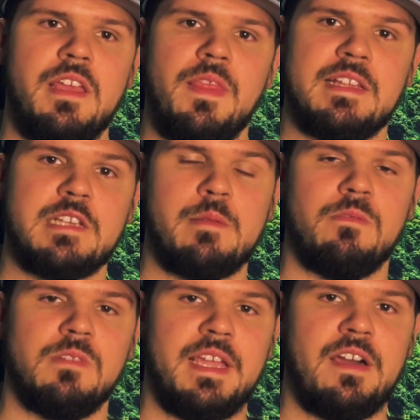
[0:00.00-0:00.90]
that type
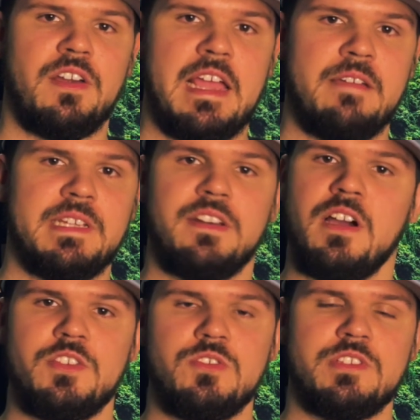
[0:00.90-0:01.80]
of layout, having
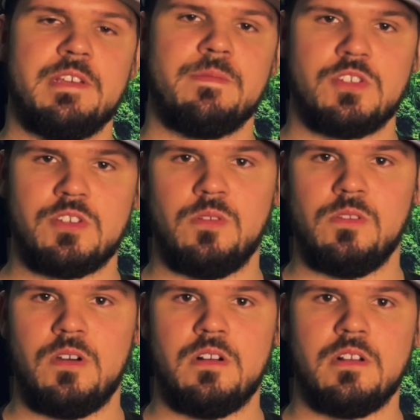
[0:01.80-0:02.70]
not used it for so
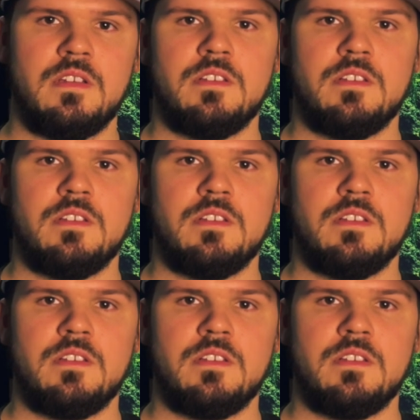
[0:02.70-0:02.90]
long.